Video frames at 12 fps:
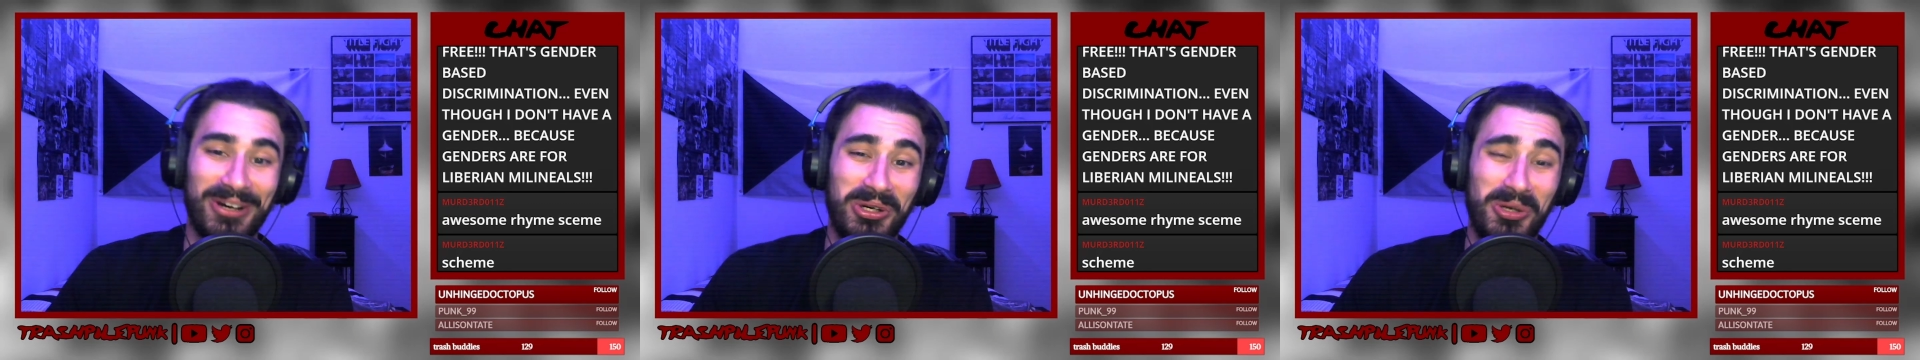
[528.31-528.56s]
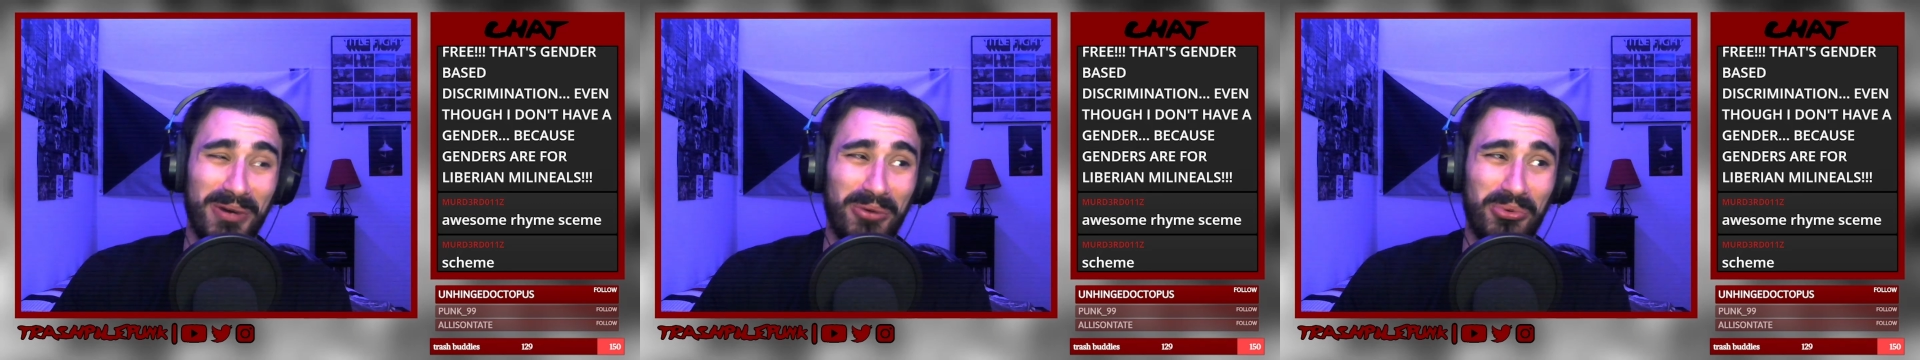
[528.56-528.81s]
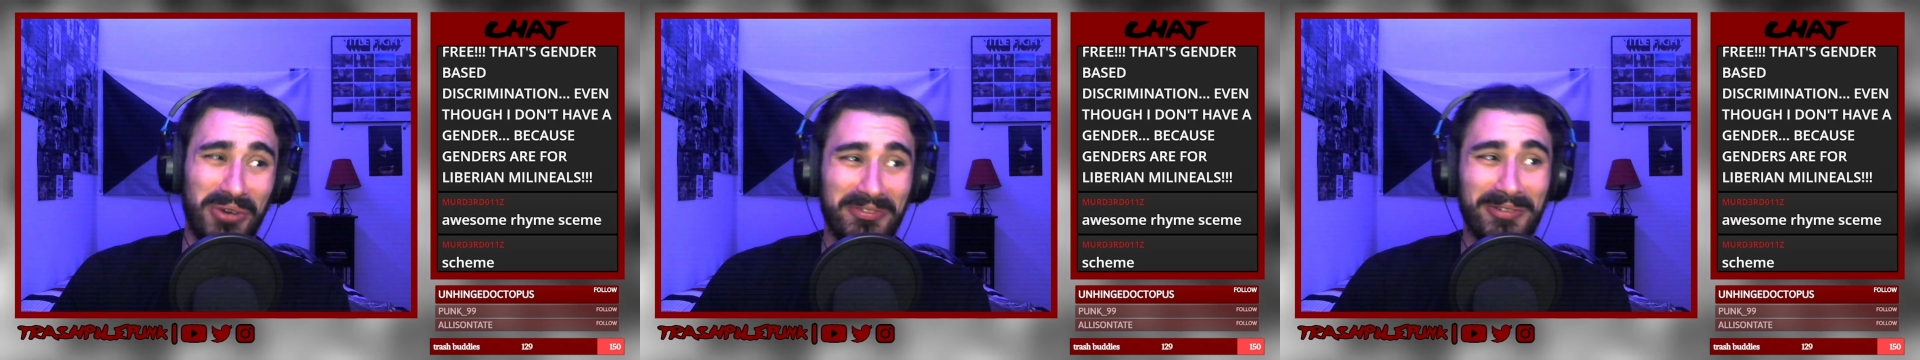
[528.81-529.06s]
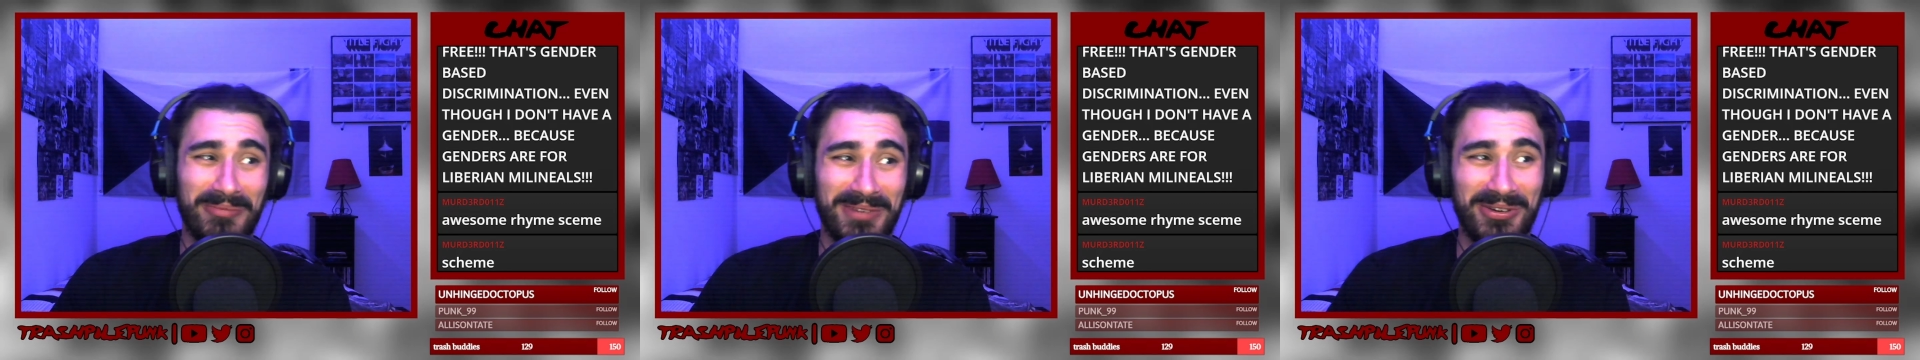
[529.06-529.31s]
Uber one
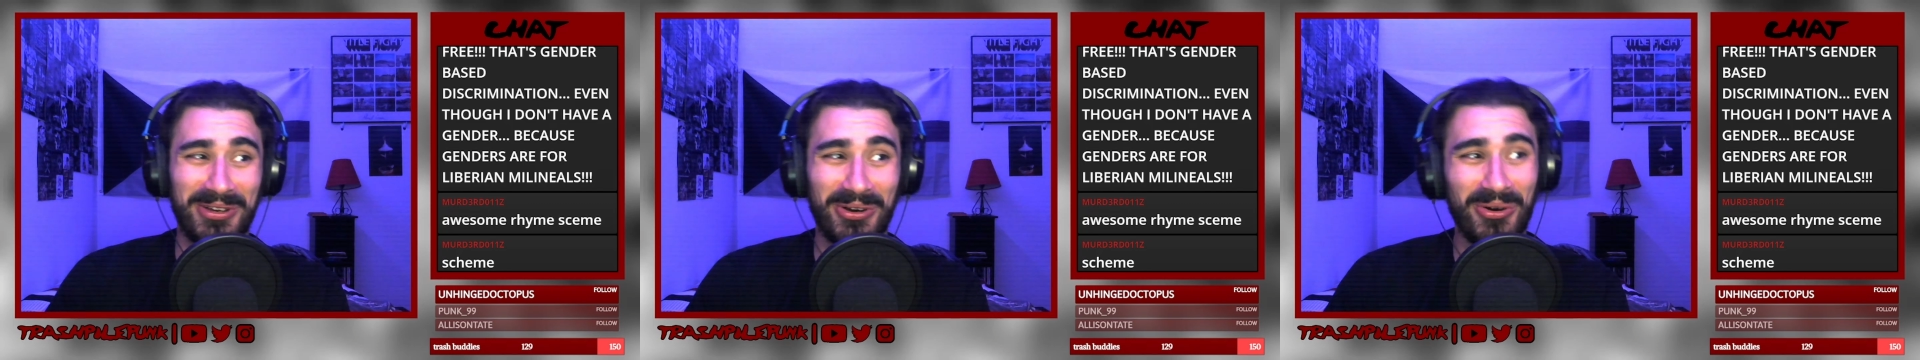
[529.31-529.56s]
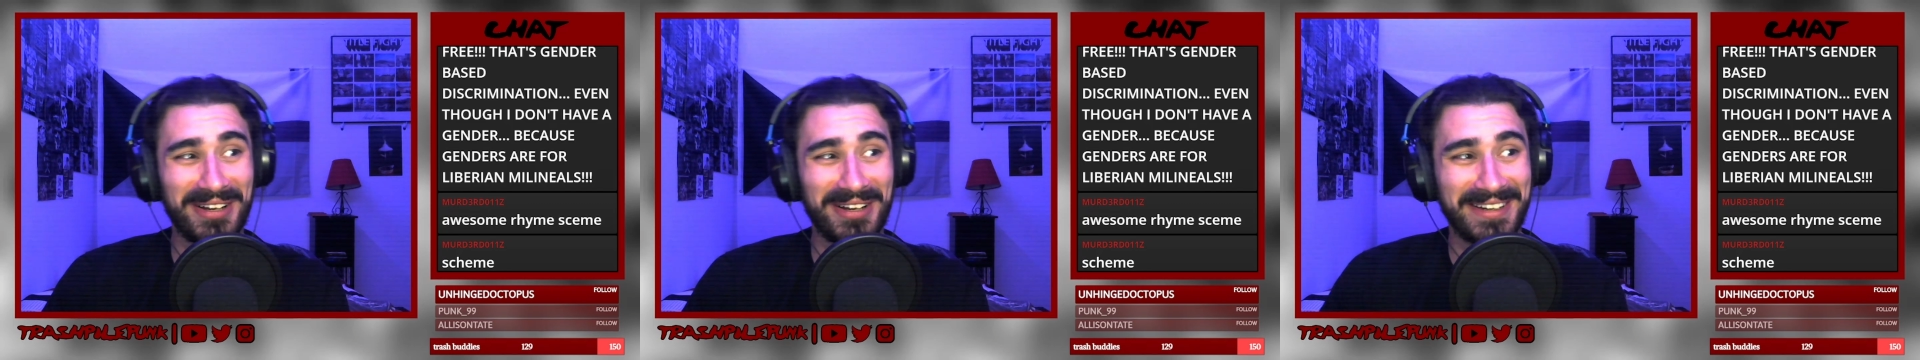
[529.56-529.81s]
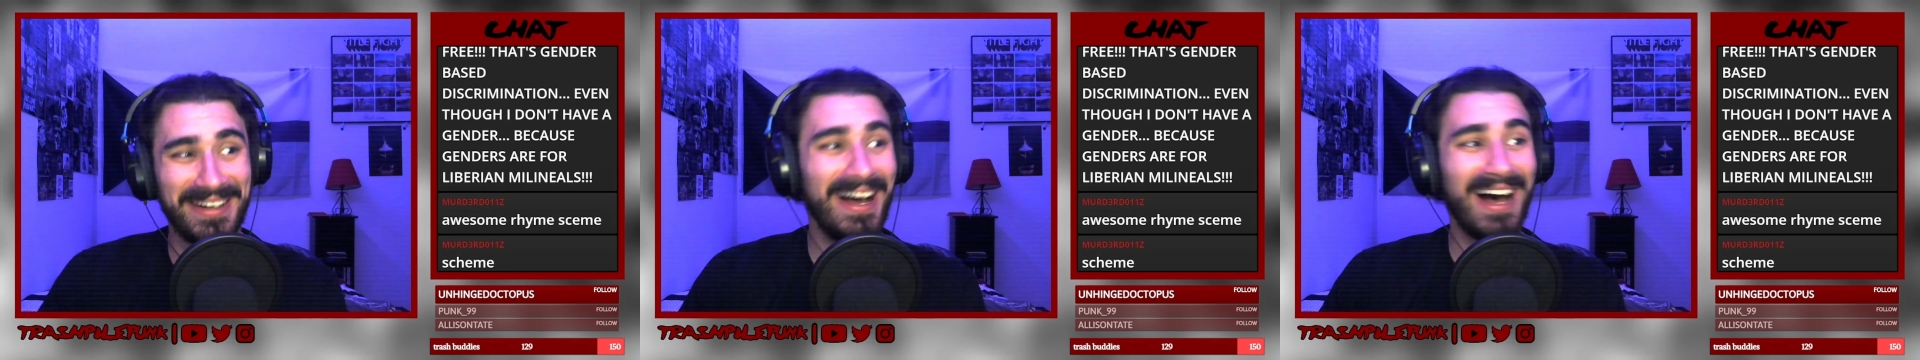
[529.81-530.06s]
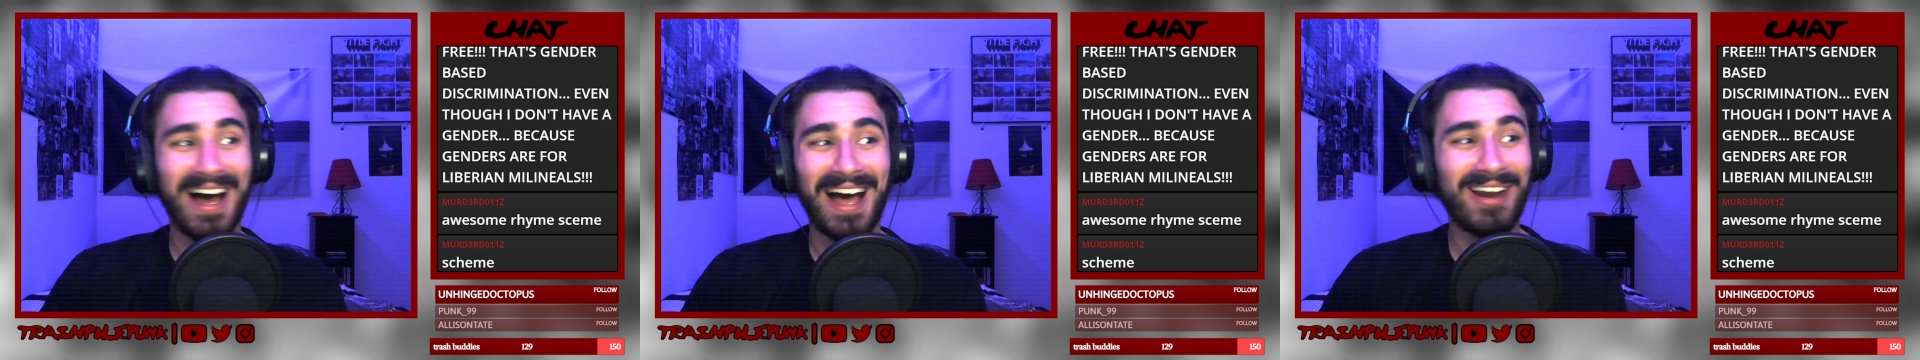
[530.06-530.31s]
from New York.
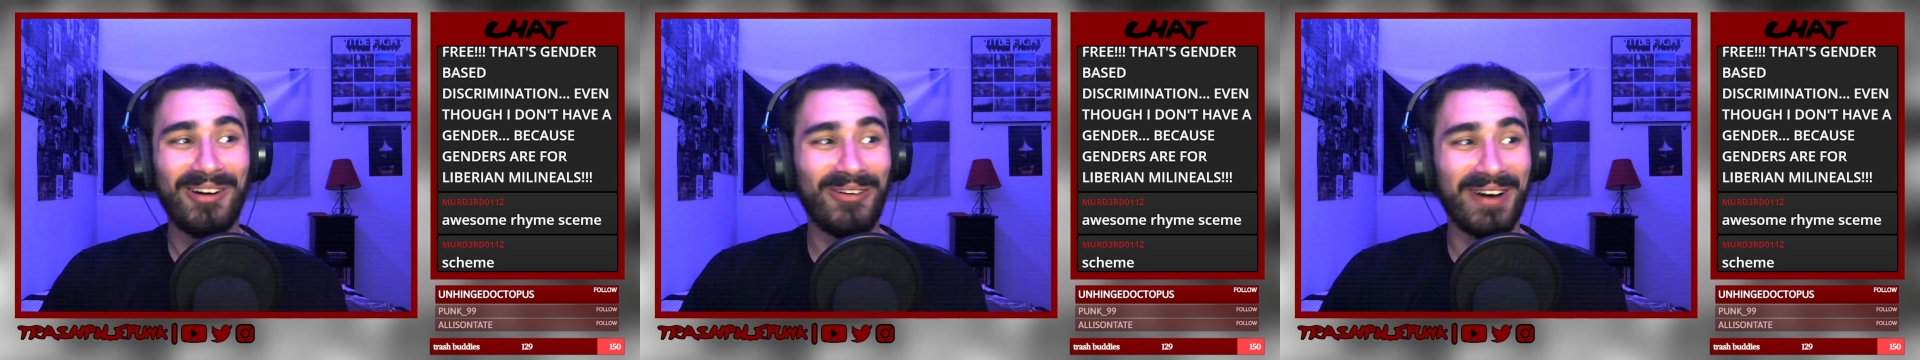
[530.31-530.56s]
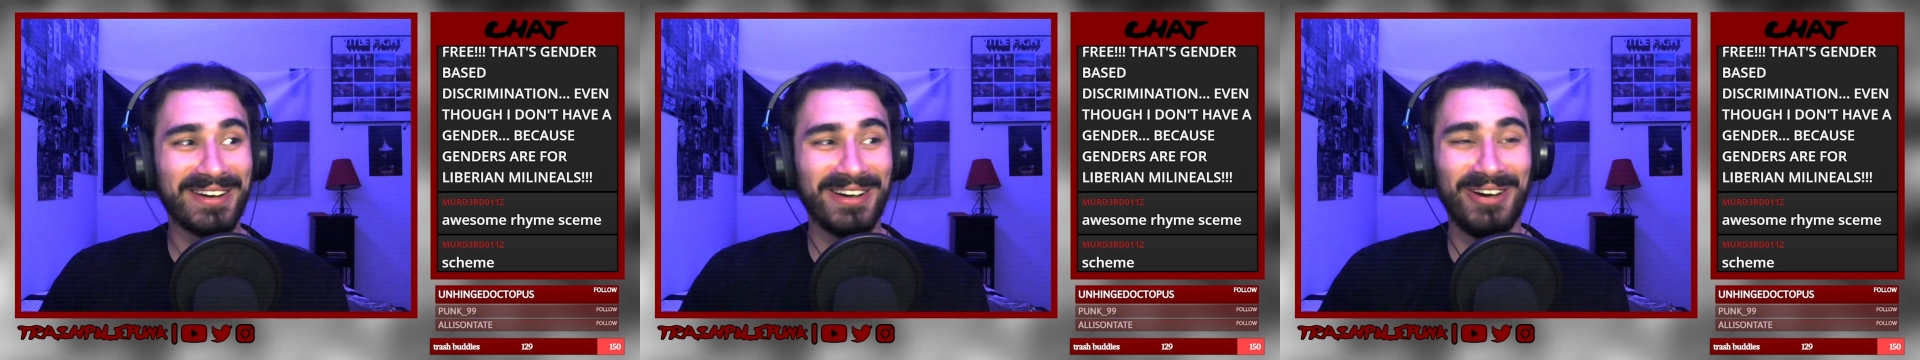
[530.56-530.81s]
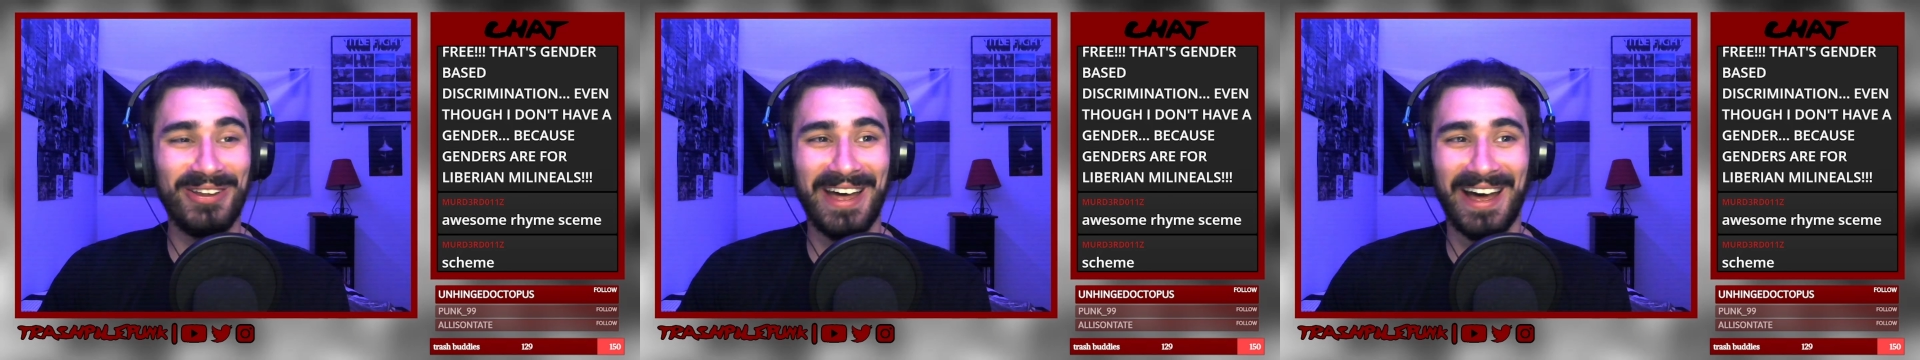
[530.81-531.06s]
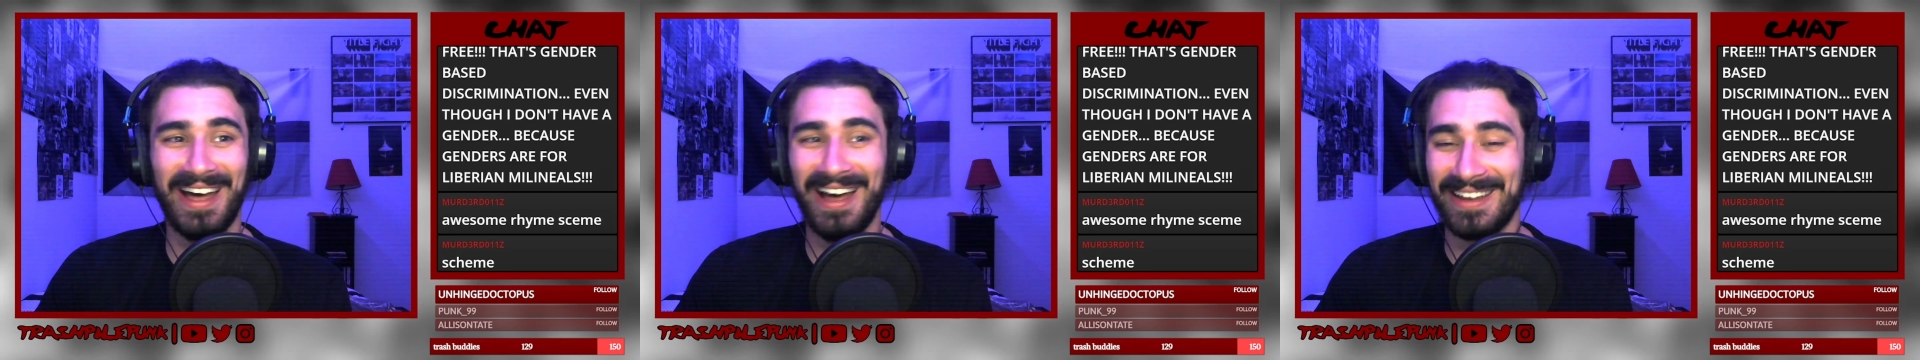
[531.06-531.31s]
I don't want to do
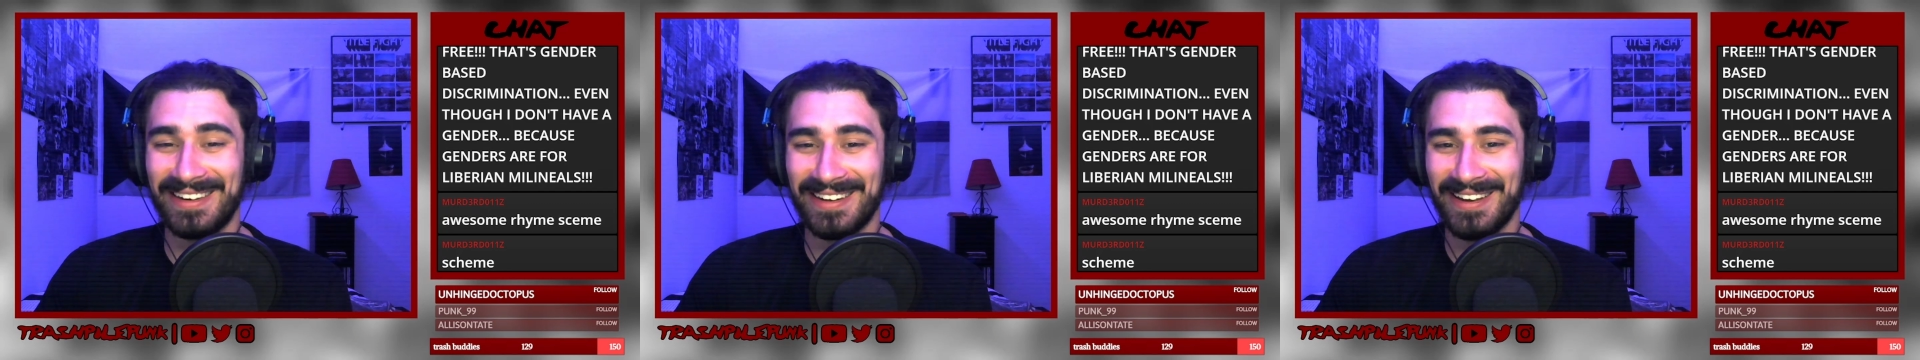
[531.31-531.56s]
that.